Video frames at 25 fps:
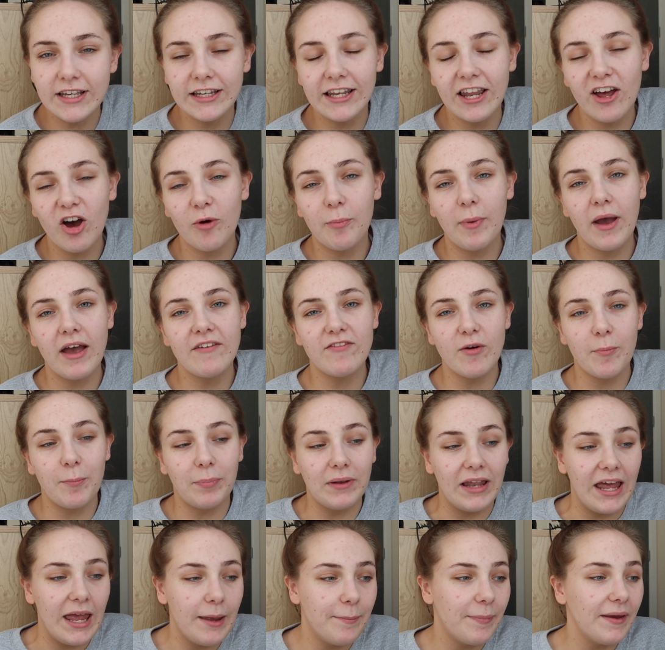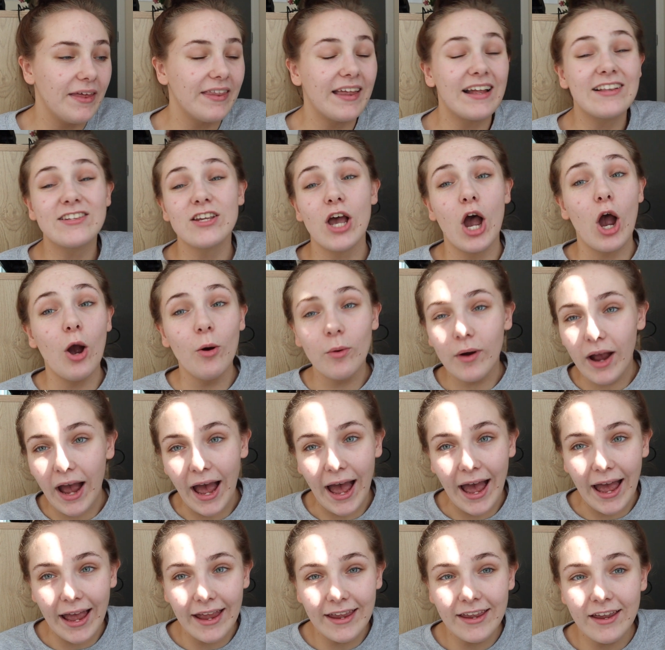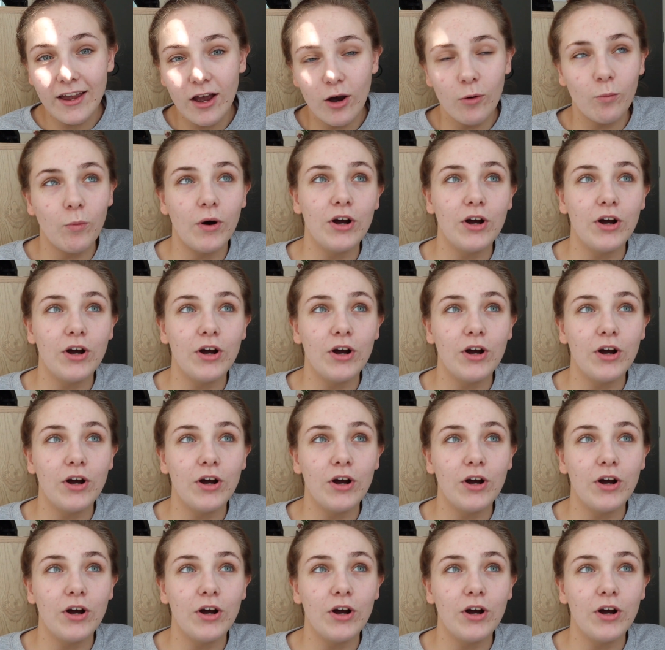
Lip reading: a little bit of a blip, that's okay.